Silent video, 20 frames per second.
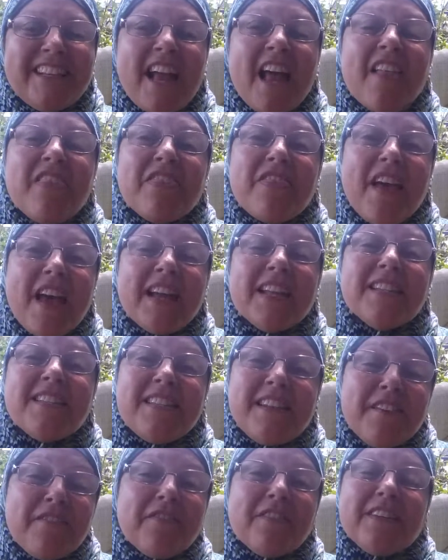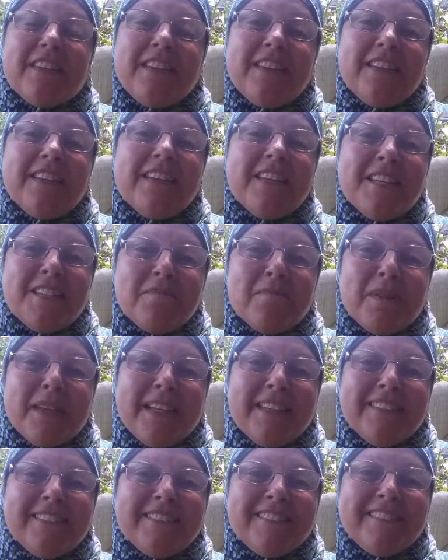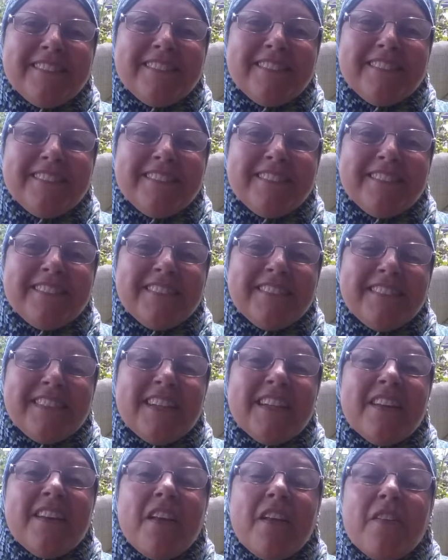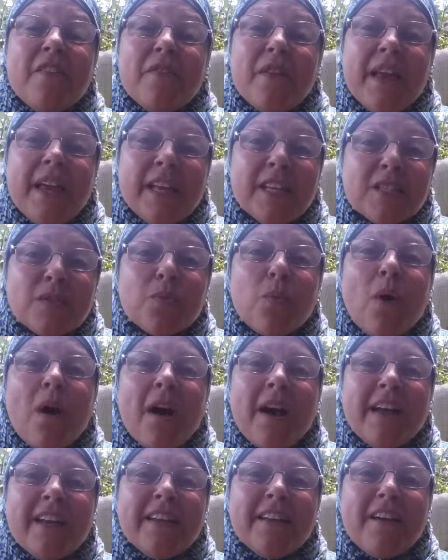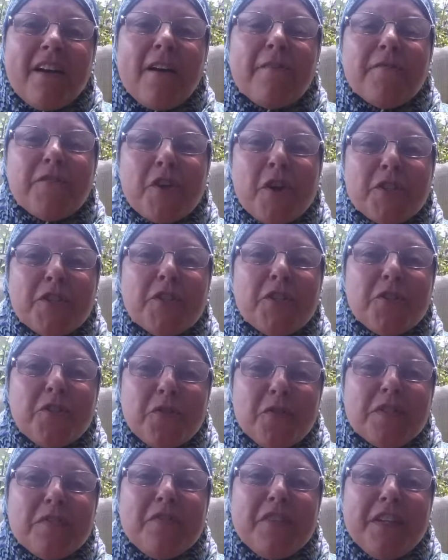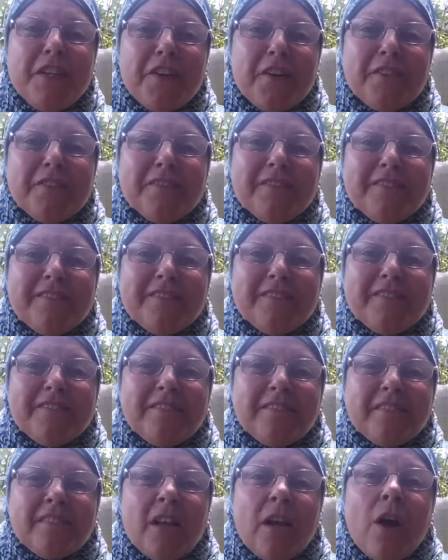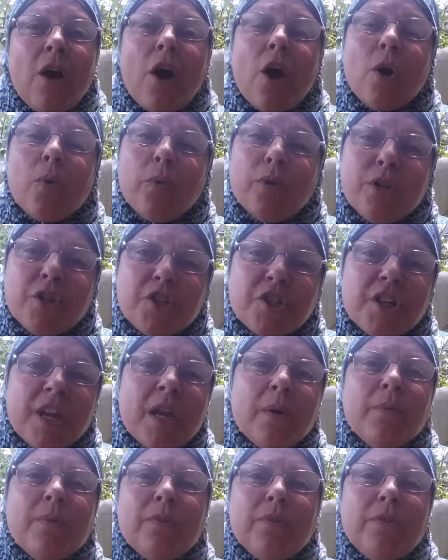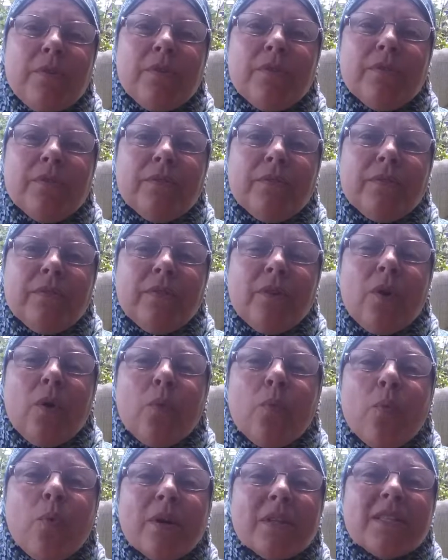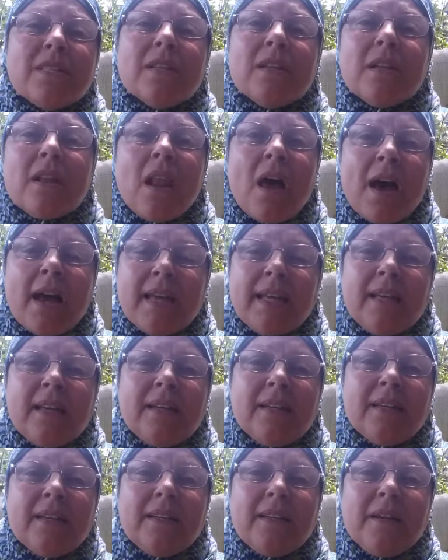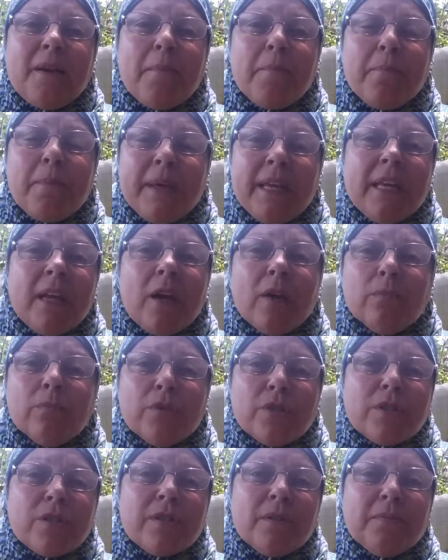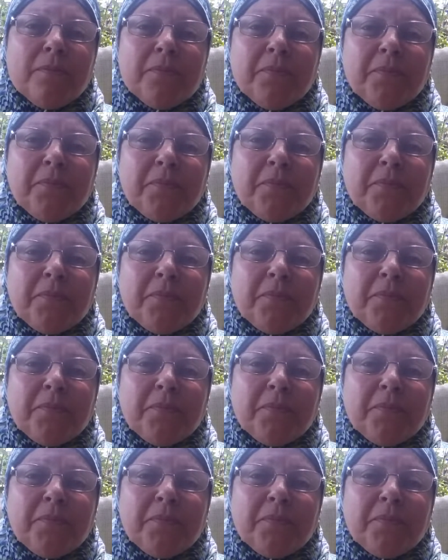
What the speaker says: And that definitely is me. Hence why I've chosen to do this video. I want to share with you what's it like being a Muslim